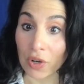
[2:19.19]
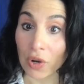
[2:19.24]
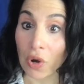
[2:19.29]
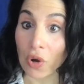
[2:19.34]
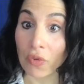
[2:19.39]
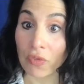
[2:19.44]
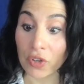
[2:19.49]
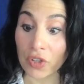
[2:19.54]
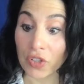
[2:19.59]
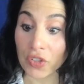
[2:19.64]

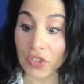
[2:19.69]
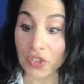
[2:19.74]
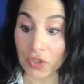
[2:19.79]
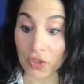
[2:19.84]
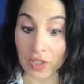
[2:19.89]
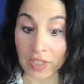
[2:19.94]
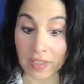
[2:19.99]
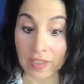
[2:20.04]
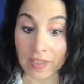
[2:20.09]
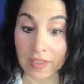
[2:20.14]
over your
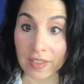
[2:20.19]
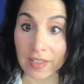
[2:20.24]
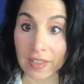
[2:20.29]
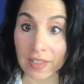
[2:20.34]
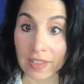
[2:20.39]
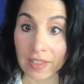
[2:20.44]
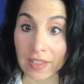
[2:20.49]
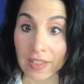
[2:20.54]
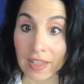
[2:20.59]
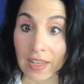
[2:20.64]
students,
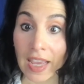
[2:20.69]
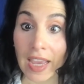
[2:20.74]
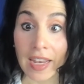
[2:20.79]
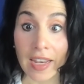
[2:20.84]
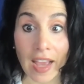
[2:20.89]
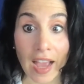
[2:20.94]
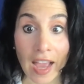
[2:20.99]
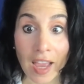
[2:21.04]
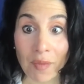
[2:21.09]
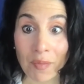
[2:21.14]
and
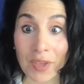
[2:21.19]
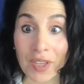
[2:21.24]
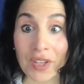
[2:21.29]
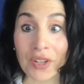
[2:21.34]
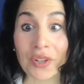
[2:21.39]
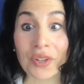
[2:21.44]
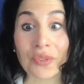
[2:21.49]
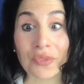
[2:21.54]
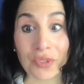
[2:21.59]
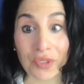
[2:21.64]
I'm
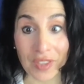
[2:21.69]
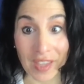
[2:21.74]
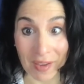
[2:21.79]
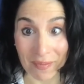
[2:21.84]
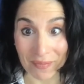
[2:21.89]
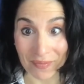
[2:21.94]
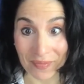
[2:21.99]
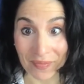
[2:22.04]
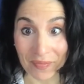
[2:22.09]
here for them.